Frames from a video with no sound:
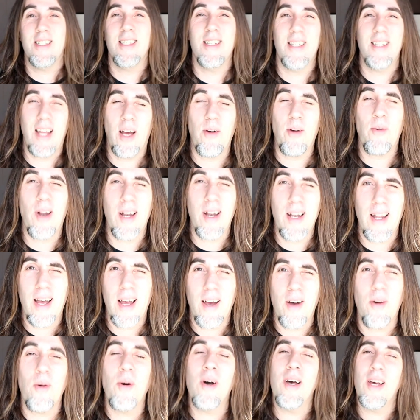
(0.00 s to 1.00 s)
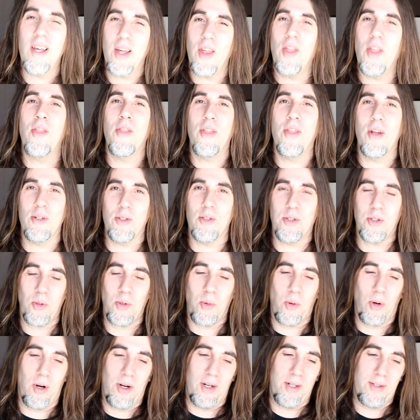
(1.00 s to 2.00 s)
right now, they're
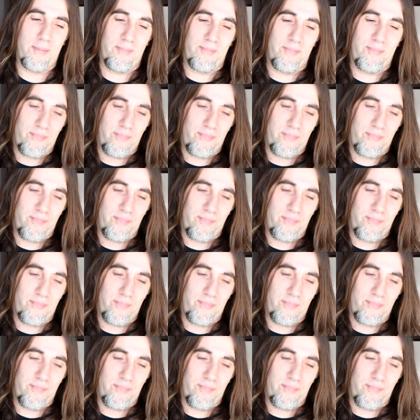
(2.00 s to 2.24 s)
sore.